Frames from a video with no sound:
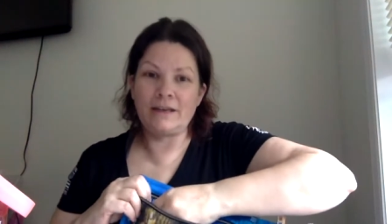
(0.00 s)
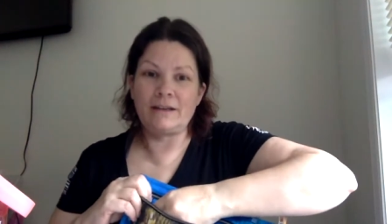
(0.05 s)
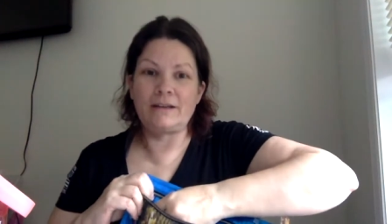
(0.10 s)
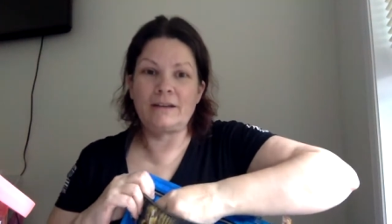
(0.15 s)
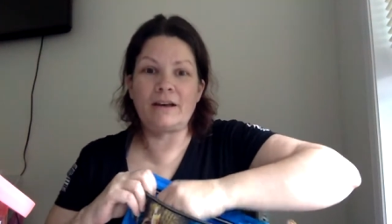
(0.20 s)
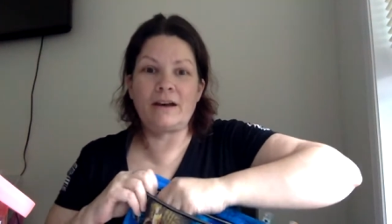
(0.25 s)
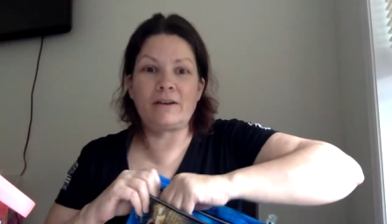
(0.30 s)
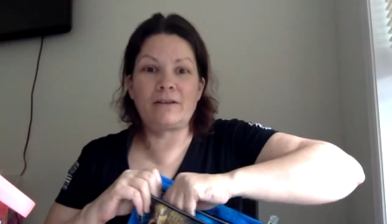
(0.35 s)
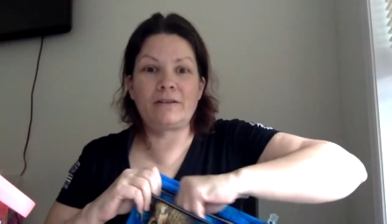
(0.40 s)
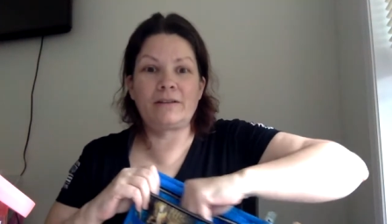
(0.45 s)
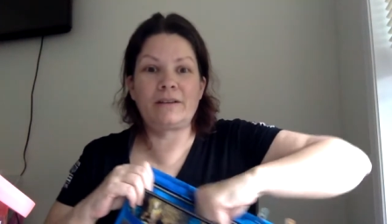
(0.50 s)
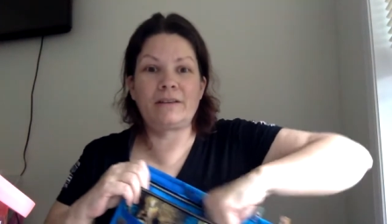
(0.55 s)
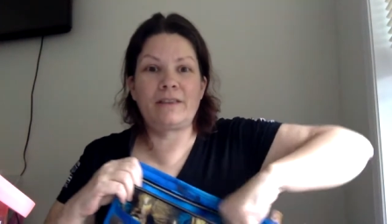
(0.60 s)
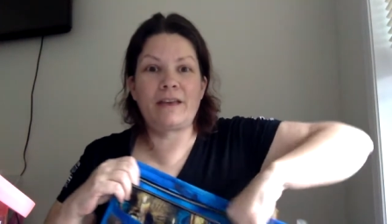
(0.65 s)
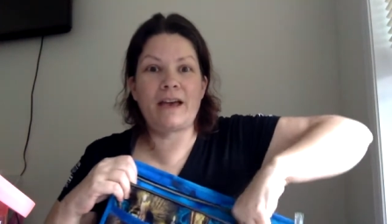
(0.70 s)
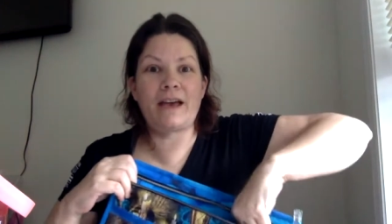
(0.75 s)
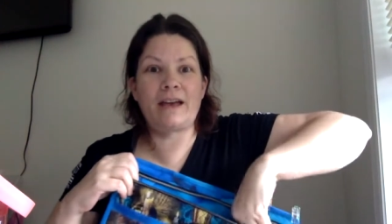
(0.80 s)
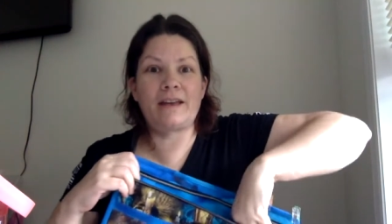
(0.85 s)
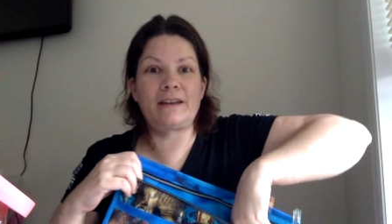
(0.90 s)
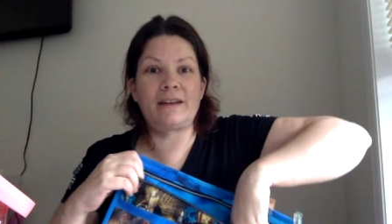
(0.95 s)
not only
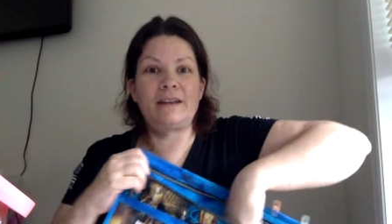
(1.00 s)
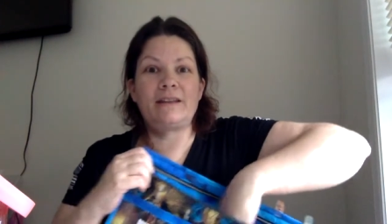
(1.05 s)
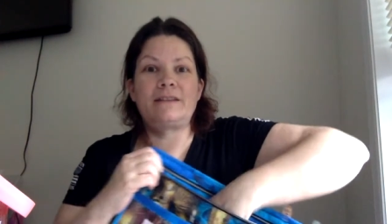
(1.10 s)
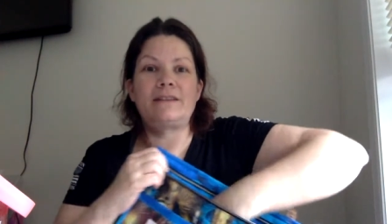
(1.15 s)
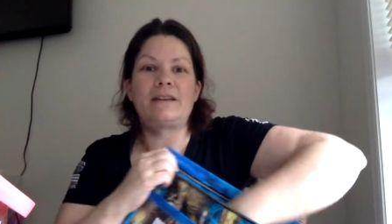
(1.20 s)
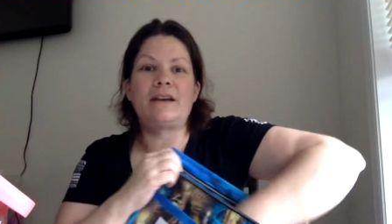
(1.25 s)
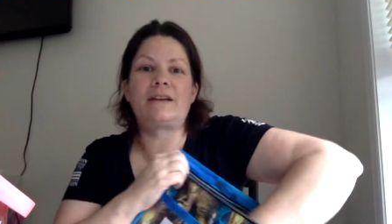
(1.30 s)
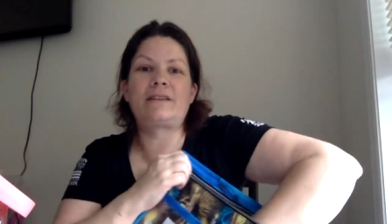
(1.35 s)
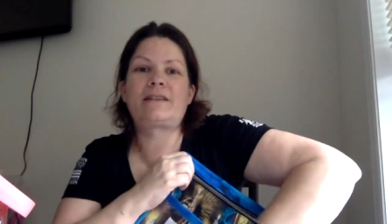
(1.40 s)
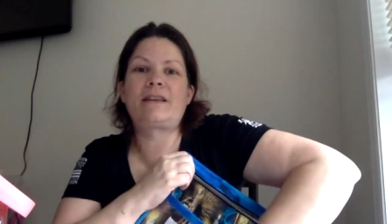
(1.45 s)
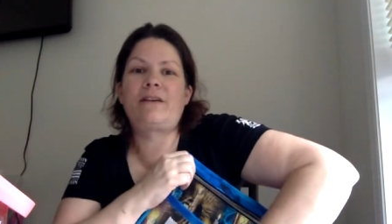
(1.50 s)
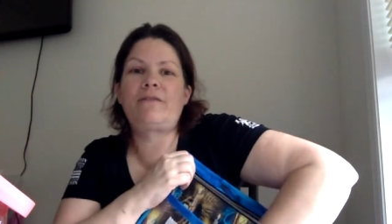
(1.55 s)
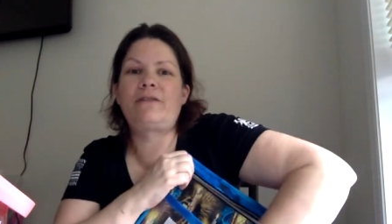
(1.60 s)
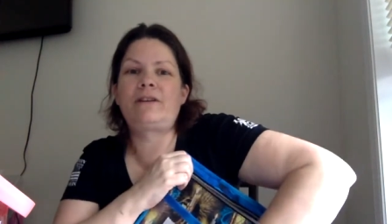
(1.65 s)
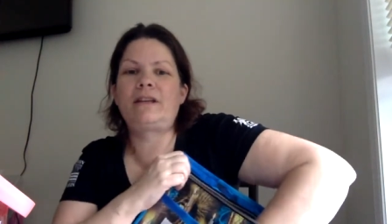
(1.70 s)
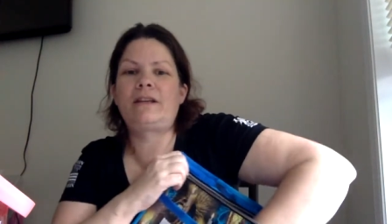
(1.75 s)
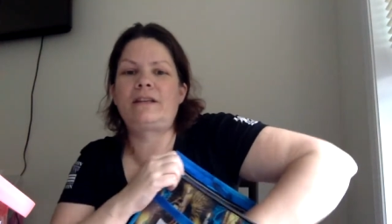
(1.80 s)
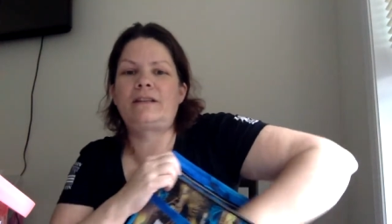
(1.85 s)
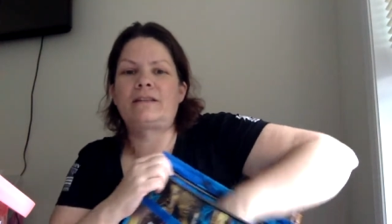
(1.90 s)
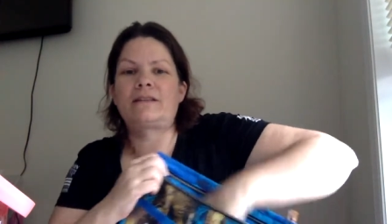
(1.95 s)
that, it does have an
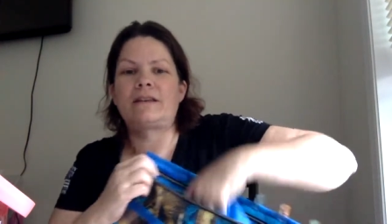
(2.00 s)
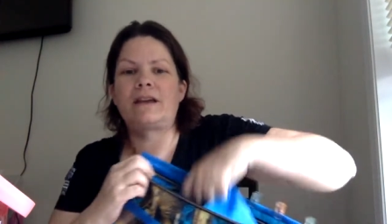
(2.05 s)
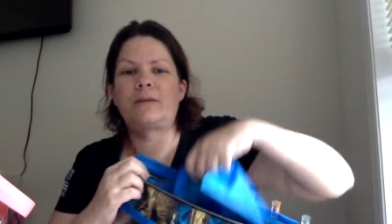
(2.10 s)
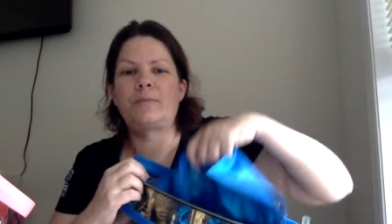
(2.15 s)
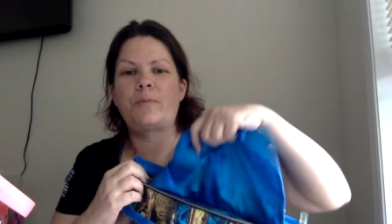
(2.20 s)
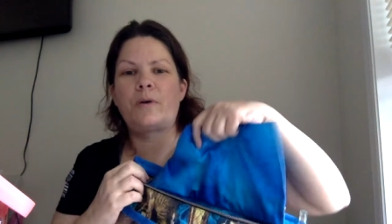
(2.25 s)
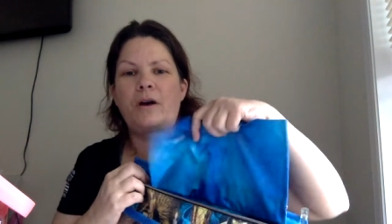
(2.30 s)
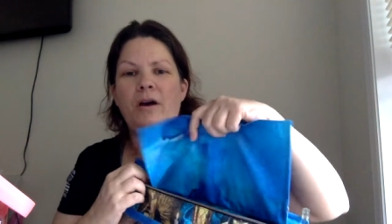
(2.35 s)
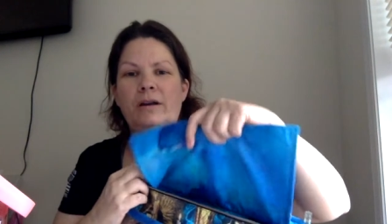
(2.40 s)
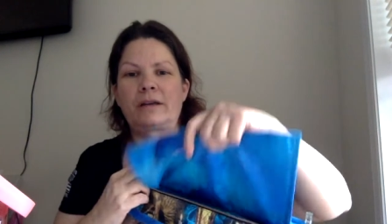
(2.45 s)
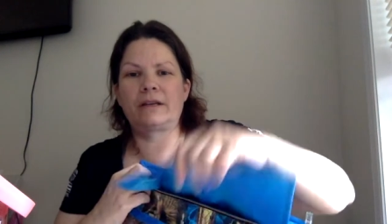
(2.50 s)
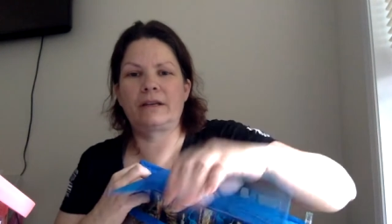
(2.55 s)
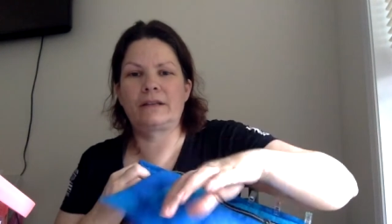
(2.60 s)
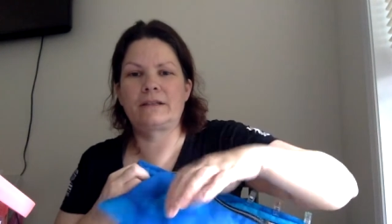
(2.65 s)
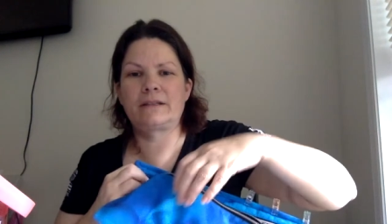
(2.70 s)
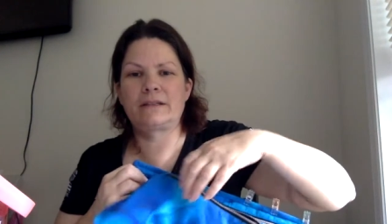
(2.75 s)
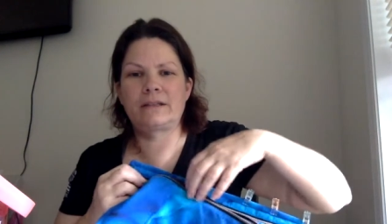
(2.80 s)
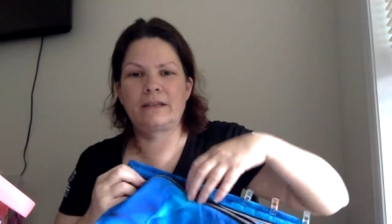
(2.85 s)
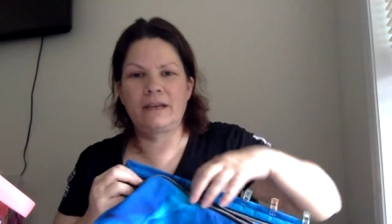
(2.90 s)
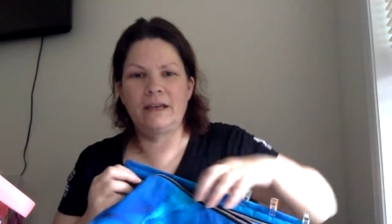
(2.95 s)
inside
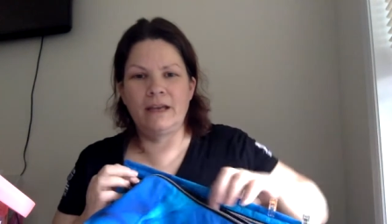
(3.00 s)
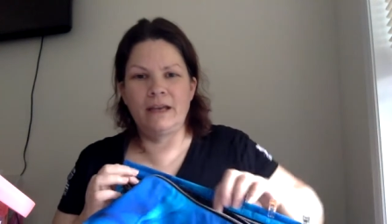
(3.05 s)
pocket.